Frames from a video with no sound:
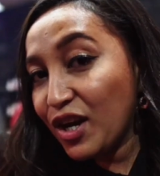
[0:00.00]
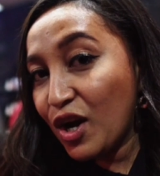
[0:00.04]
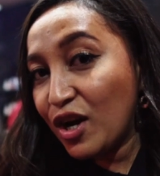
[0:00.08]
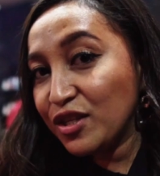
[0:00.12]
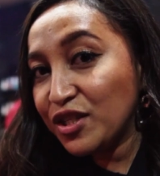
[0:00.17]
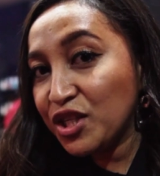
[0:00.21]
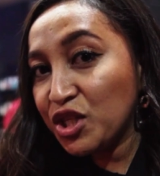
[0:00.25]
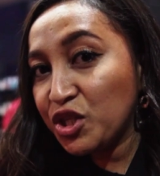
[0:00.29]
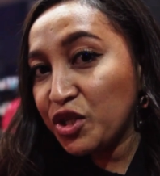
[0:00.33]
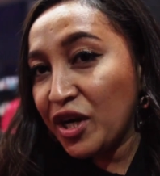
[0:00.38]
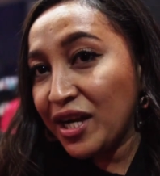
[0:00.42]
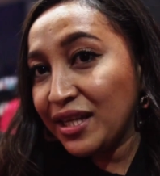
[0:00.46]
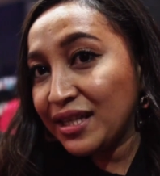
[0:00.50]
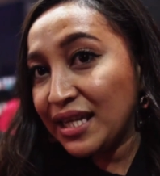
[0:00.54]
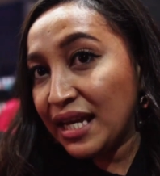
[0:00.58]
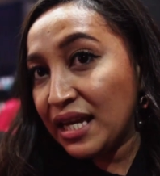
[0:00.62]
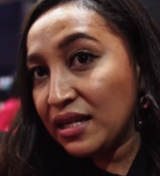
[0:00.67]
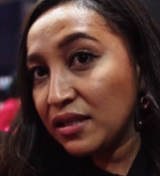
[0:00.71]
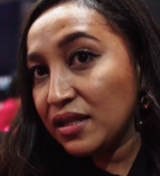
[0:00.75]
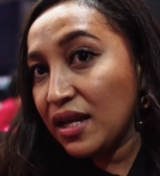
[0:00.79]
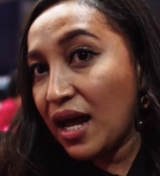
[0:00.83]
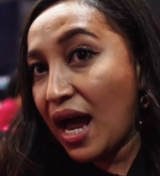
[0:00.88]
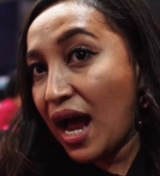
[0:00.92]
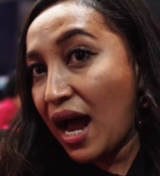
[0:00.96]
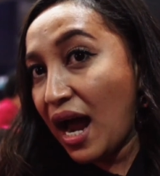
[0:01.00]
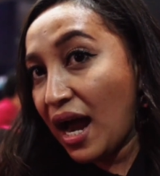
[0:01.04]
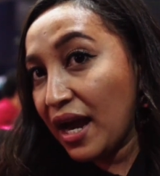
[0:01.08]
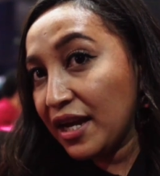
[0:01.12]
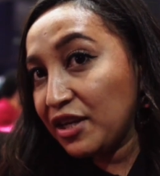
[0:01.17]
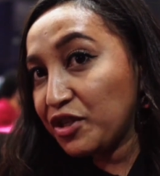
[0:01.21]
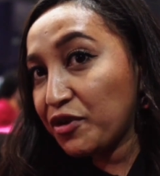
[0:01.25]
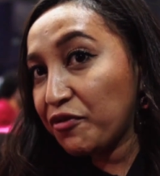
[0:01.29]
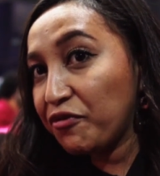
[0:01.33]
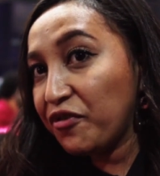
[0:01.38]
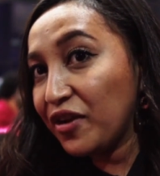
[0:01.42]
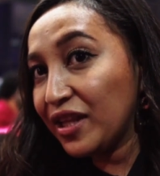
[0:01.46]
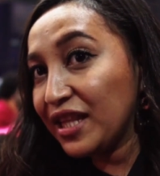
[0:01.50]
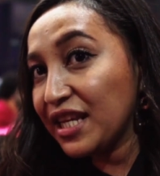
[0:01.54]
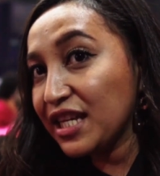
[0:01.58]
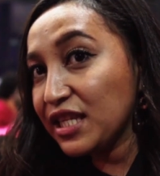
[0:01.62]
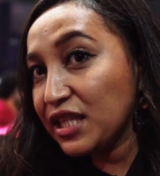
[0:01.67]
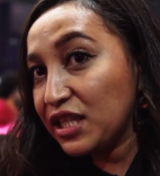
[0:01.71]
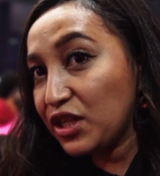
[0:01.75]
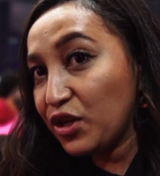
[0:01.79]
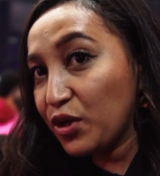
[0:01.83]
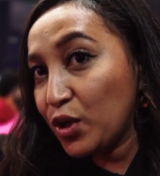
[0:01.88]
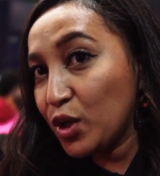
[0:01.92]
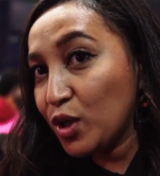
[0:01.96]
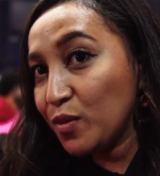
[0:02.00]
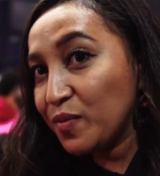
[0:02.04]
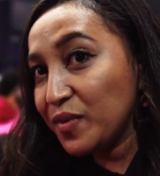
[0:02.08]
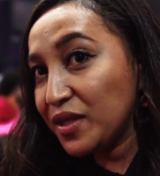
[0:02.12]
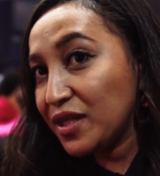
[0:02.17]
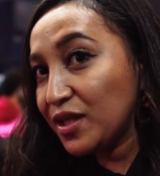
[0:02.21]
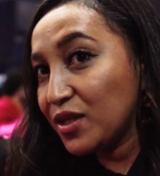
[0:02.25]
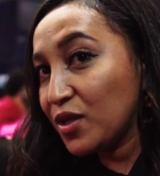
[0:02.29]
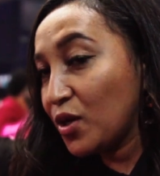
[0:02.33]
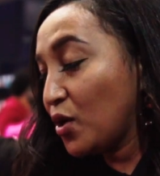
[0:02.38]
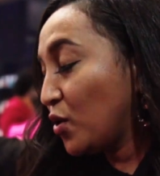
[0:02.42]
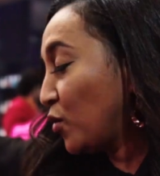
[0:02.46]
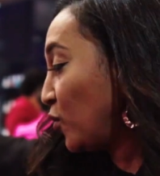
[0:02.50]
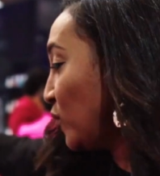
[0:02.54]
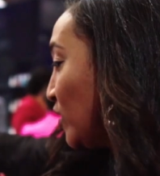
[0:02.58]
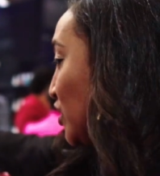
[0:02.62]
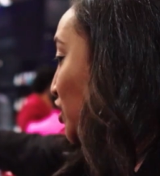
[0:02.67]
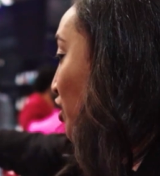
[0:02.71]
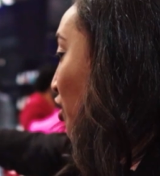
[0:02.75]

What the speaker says: concentrated hydrophilic serums, which